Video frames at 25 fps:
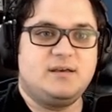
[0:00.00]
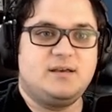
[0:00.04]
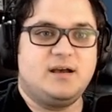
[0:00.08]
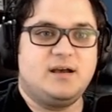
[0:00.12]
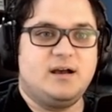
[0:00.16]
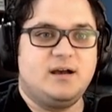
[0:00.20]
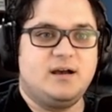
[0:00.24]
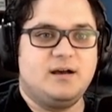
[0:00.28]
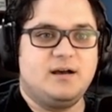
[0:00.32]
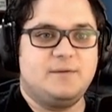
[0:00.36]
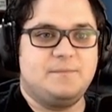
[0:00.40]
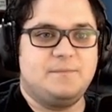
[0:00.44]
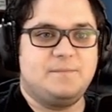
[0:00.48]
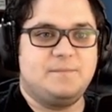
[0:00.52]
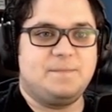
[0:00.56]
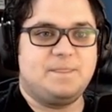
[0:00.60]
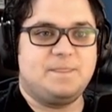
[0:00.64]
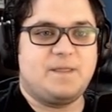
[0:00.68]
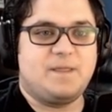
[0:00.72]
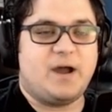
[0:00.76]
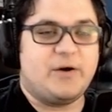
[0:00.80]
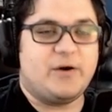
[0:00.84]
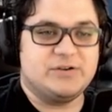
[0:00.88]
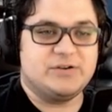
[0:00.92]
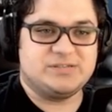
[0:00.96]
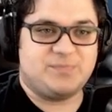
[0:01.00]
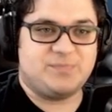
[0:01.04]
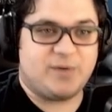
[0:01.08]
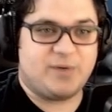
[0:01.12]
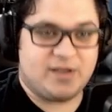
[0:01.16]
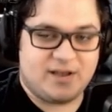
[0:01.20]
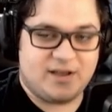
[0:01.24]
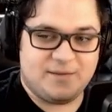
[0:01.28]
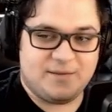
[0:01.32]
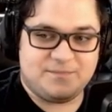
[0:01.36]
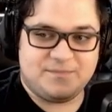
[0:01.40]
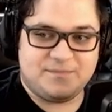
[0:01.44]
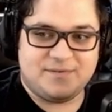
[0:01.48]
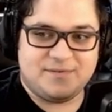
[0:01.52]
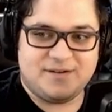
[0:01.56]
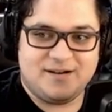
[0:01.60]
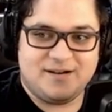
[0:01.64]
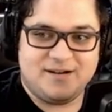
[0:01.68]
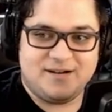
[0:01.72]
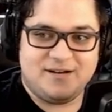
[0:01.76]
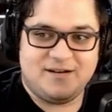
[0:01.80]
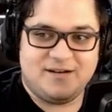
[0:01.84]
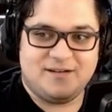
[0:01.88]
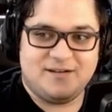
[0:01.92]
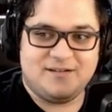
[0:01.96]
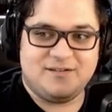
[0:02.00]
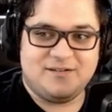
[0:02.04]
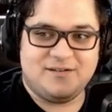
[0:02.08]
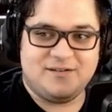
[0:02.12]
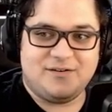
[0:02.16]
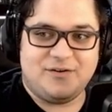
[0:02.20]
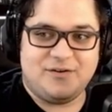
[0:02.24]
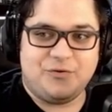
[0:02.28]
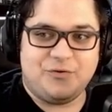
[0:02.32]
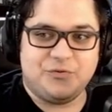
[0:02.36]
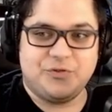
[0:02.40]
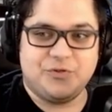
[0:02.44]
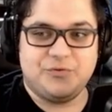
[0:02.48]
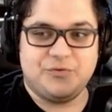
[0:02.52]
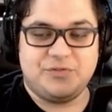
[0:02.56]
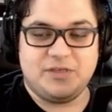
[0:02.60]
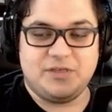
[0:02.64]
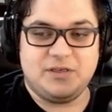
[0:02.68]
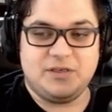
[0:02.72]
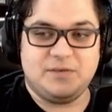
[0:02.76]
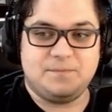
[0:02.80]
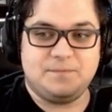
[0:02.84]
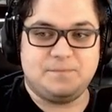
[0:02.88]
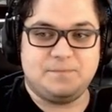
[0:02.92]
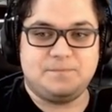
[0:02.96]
Um, I always bring up, uh, although the